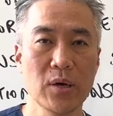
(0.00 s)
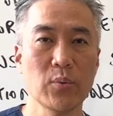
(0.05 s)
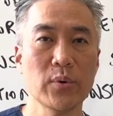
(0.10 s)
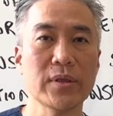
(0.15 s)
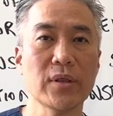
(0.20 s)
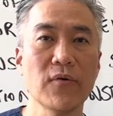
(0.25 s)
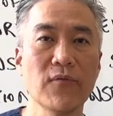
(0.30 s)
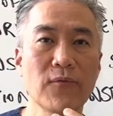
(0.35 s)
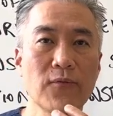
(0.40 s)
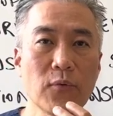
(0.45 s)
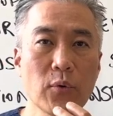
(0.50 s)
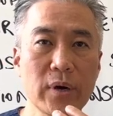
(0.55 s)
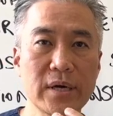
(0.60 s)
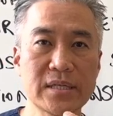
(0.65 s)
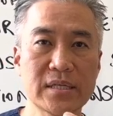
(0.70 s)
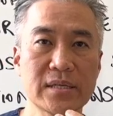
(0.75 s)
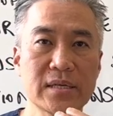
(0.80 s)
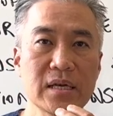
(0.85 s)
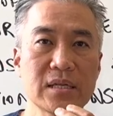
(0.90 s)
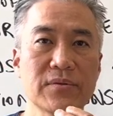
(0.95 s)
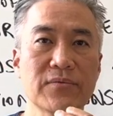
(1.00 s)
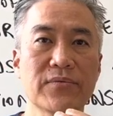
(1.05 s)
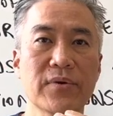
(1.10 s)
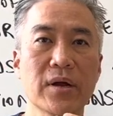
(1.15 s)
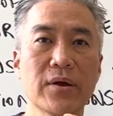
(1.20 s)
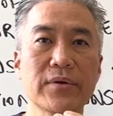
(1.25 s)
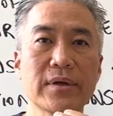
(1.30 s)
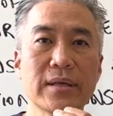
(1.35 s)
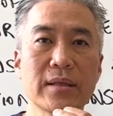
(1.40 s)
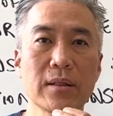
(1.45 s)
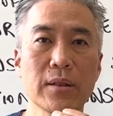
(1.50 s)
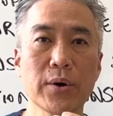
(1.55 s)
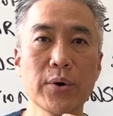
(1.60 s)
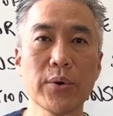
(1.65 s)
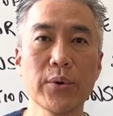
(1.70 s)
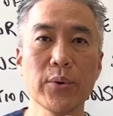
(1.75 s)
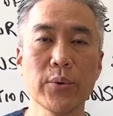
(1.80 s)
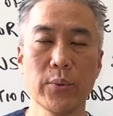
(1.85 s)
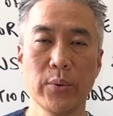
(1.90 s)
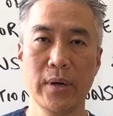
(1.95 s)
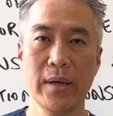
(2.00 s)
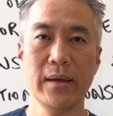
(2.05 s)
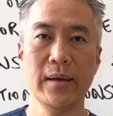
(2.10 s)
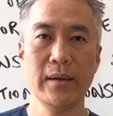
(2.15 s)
where the voice gets very low